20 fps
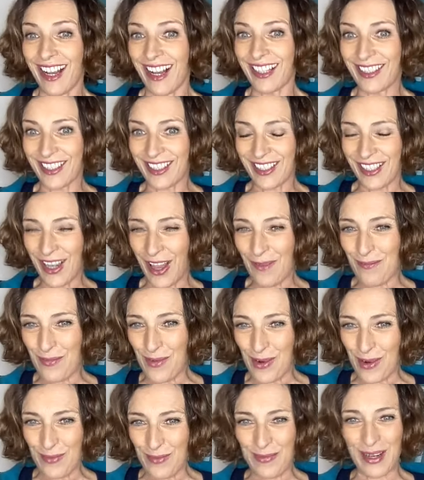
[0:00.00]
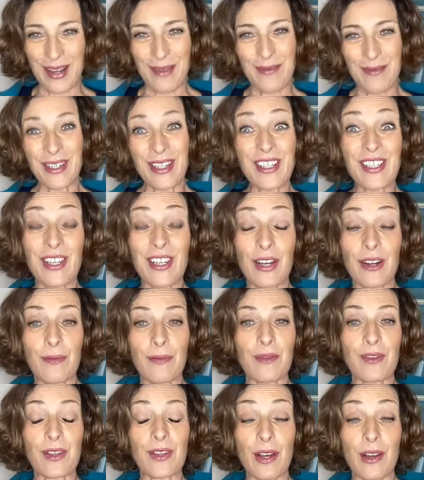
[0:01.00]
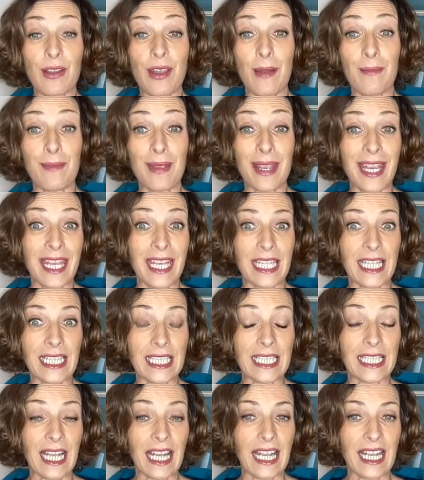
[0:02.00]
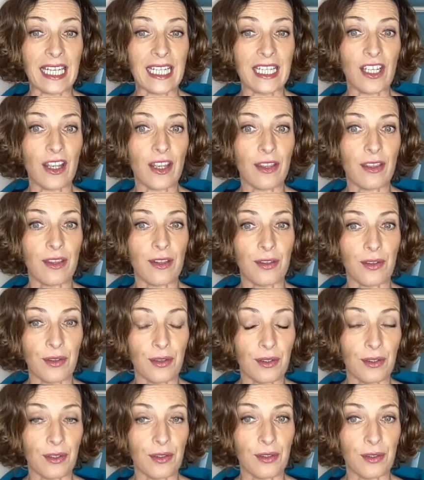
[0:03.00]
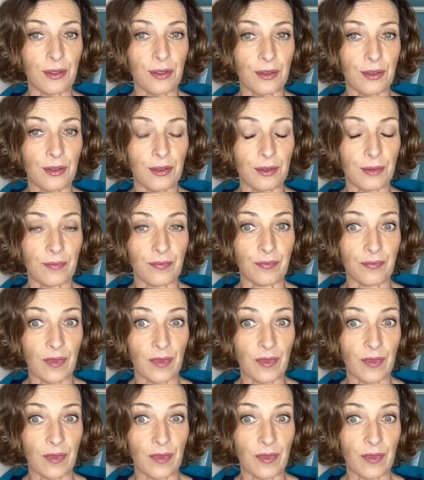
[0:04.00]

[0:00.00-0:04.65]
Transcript: There's a lot more, but I'm gonna share them inside the